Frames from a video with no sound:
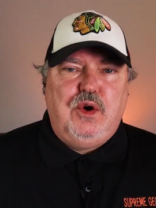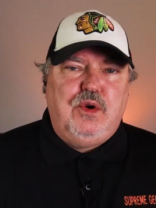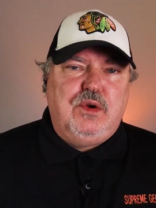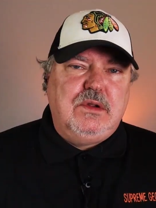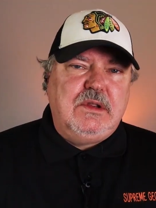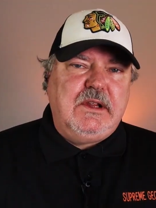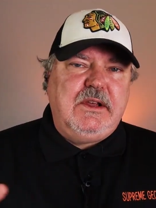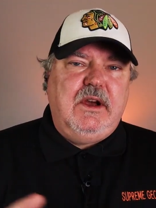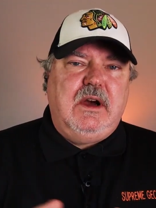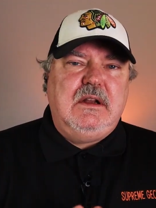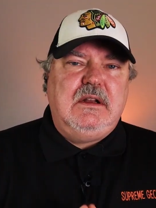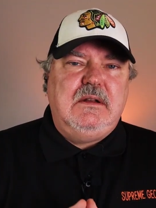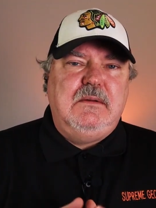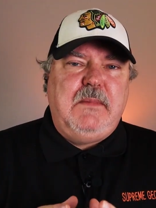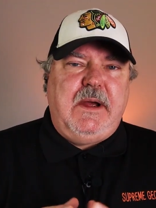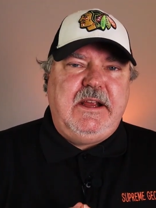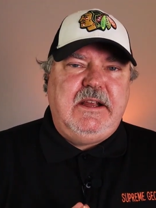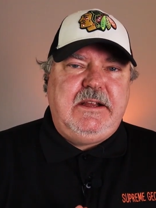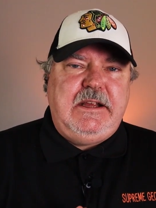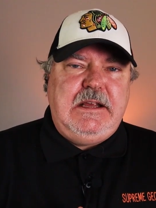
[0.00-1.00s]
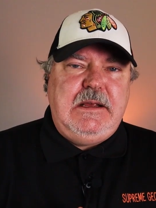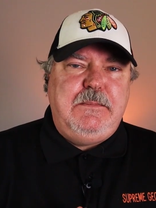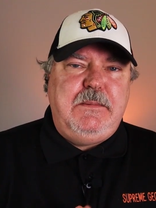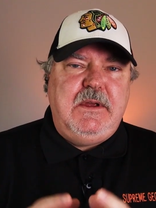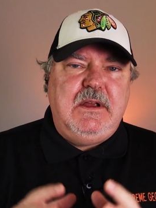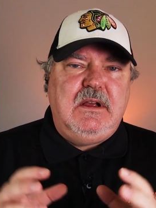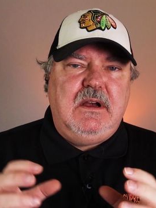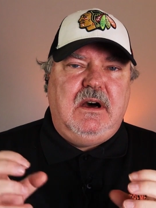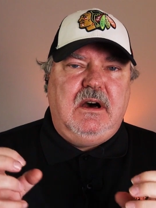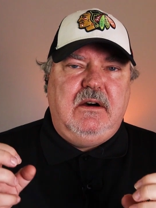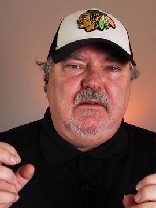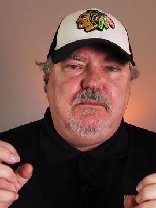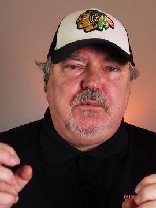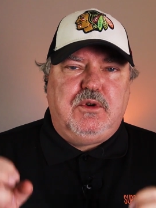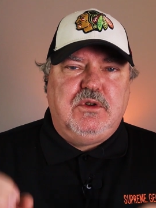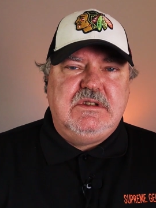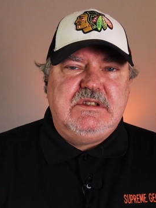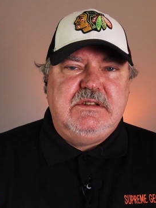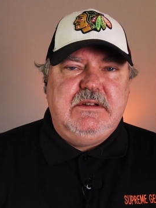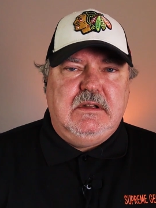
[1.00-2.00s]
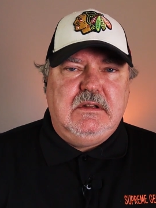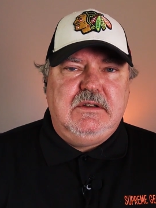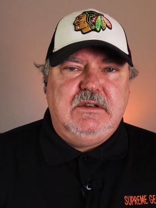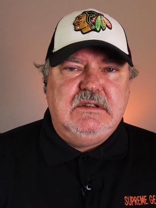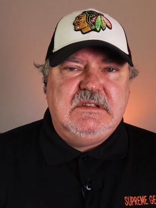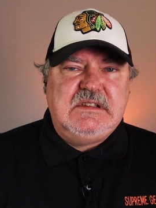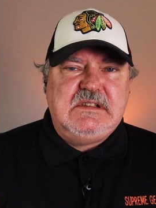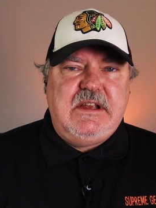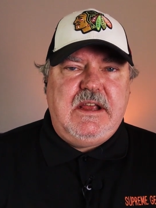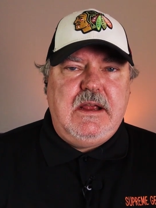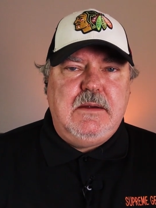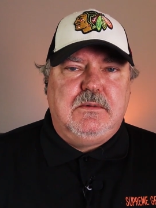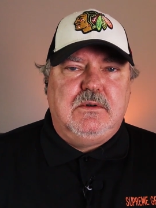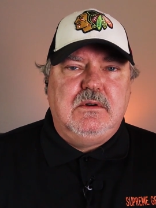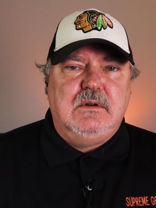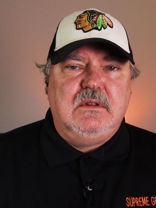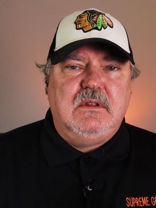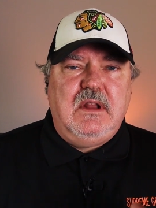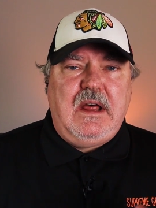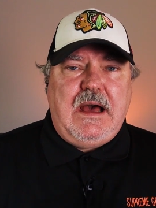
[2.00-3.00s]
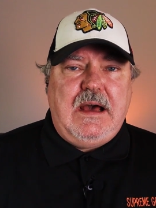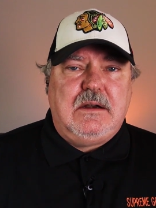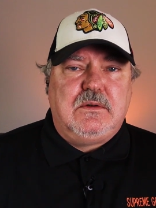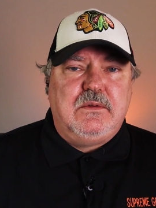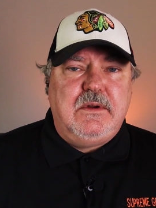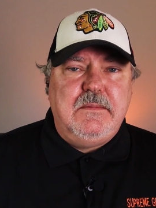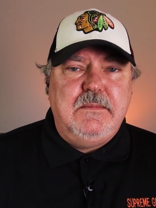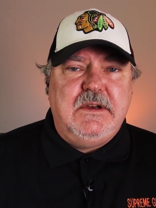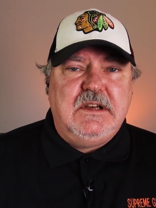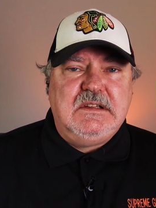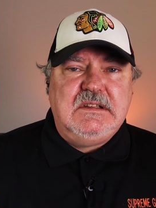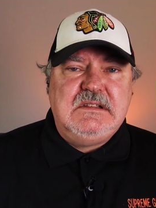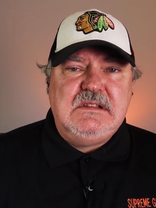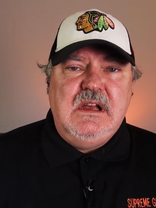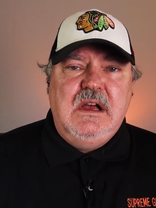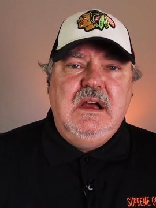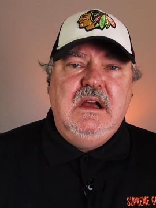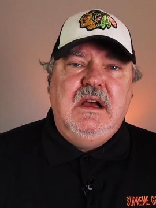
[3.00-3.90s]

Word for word: Early on in my keeping of Porcellio scaber lottery mechs,